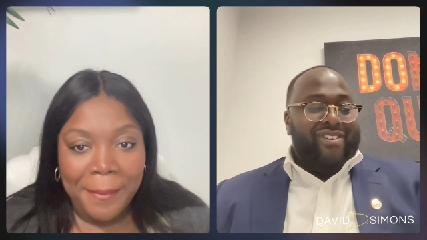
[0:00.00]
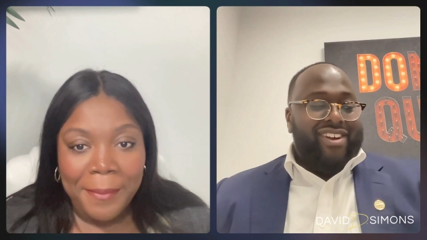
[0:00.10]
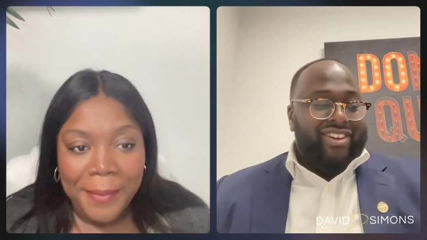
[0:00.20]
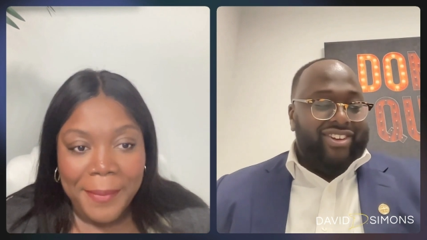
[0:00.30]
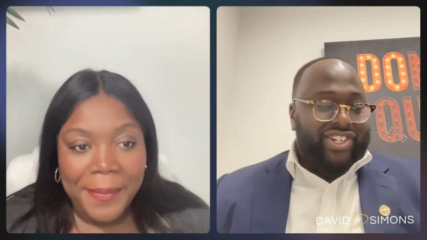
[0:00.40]
Speaker 1: We're
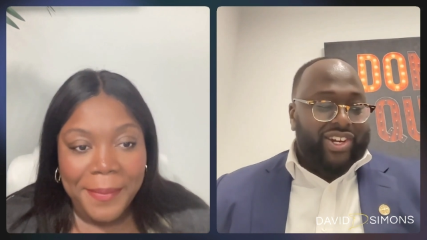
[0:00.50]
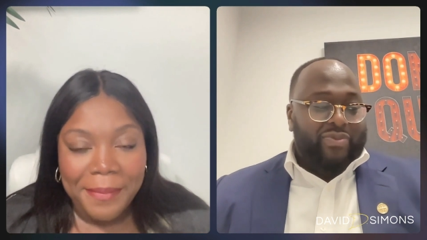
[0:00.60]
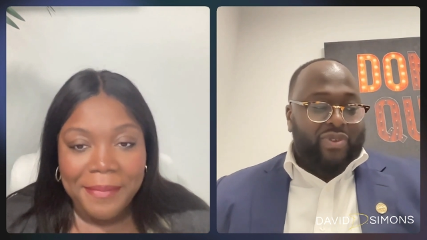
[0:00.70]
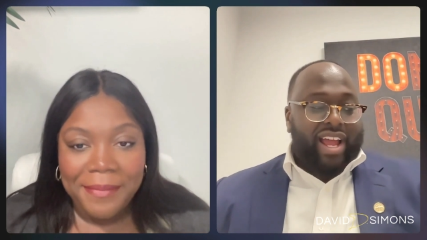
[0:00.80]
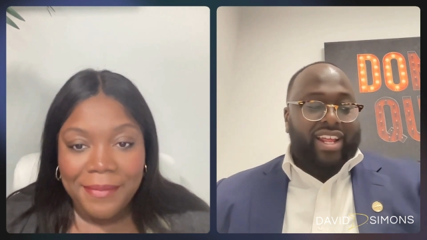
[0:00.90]
going to
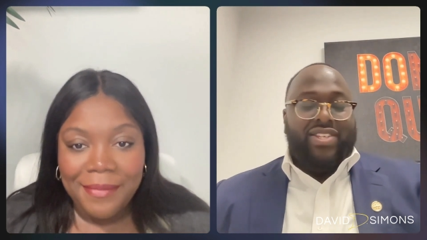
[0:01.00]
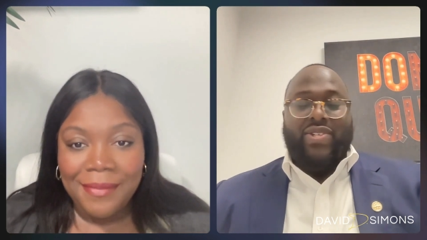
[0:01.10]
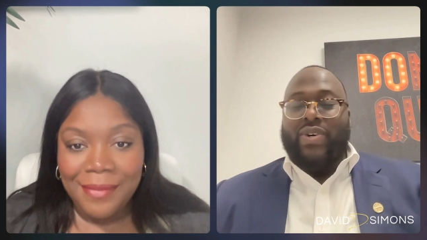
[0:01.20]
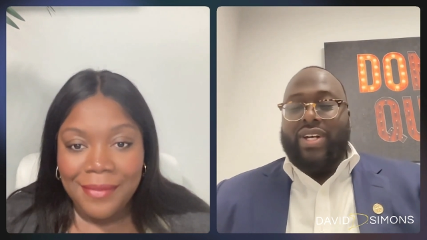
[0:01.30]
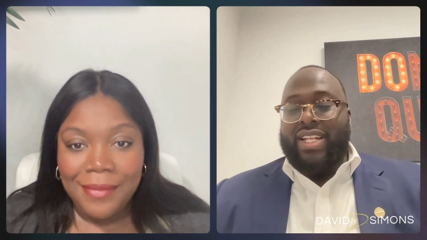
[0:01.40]
jump right
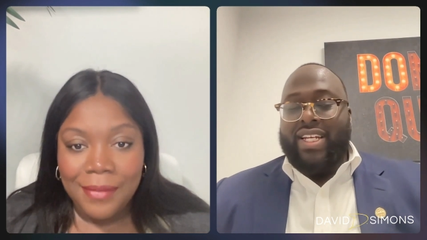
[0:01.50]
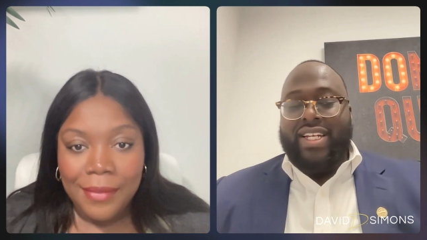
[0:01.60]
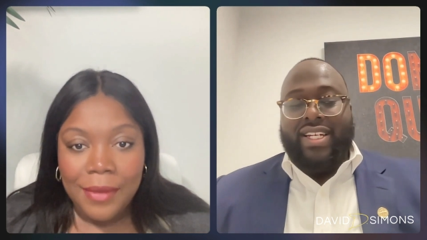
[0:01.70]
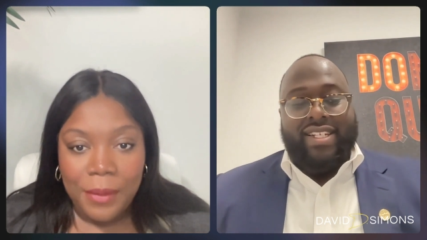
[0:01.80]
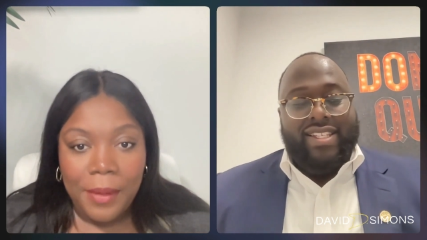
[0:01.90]
into it.
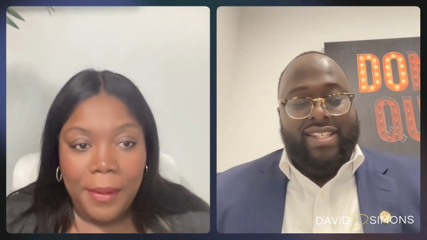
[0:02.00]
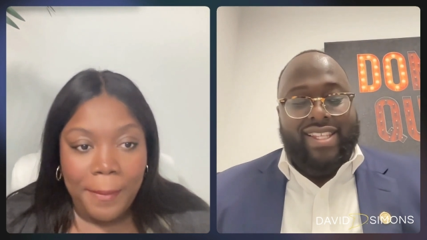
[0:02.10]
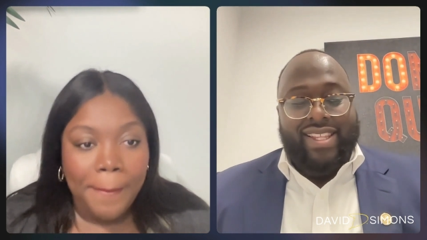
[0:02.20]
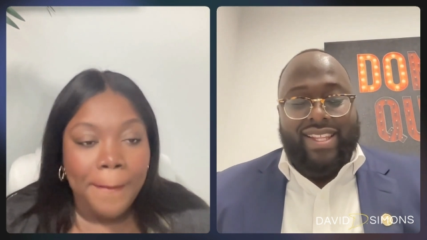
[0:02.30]
Okay.